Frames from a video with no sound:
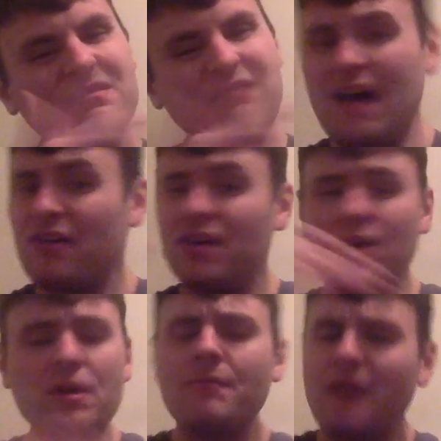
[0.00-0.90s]
I don't know,
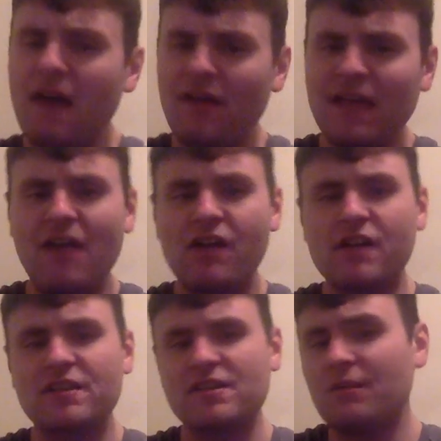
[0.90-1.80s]
but I like
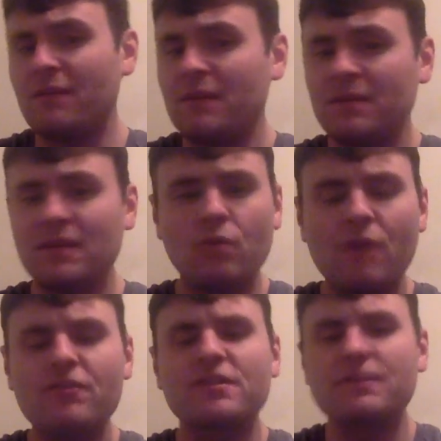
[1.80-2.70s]
Erickson or maybe
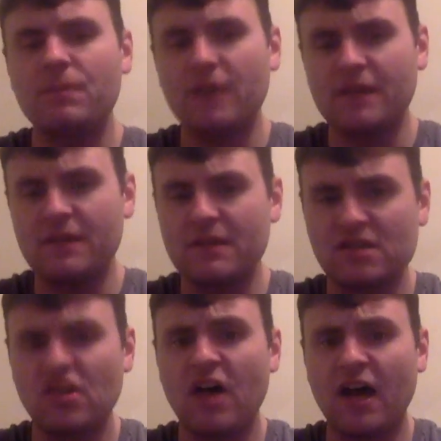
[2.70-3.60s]
whoever's going to be playing in the
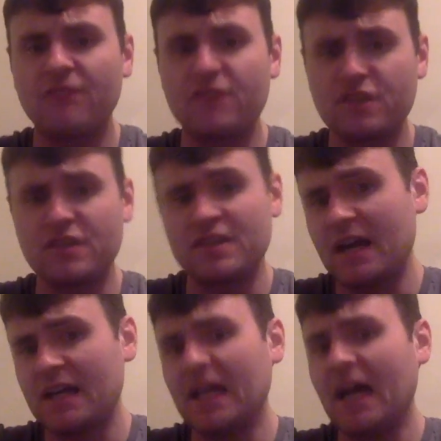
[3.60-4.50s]
slot for Cincinnati.